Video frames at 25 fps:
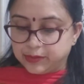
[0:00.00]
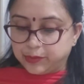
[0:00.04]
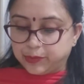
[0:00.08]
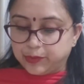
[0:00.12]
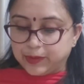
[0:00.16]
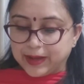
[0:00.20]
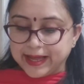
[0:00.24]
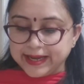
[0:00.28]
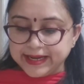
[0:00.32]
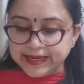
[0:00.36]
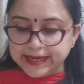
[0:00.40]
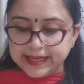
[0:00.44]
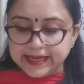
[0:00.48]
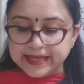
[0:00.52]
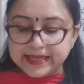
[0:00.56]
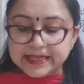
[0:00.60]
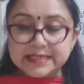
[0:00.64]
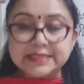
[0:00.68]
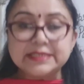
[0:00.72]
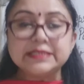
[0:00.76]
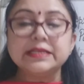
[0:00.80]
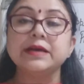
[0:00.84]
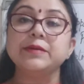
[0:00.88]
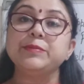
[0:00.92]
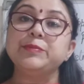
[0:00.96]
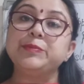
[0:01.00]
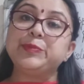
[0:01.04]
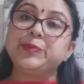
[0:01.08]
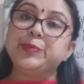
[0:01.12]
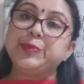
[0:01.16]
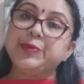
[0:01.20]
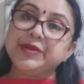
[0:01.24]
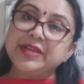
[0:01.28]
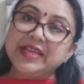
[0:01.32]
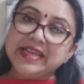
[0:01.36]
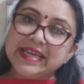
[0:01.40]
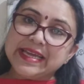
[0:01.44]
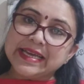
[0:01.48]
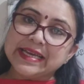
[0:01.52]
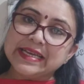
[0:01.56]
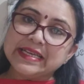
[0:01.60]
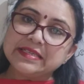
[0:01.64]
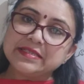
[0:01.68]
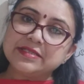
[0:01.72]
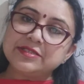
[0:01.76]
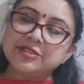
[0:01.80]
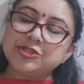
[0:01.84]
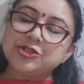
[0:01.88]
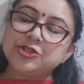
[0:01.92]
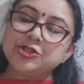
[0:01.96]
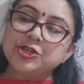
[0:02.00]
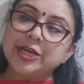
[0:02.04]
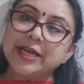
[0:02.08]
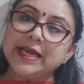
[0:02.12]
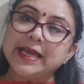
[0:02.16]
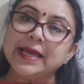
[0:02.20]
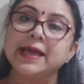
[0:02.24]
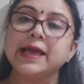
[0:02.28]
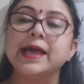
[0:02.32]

One is prehistory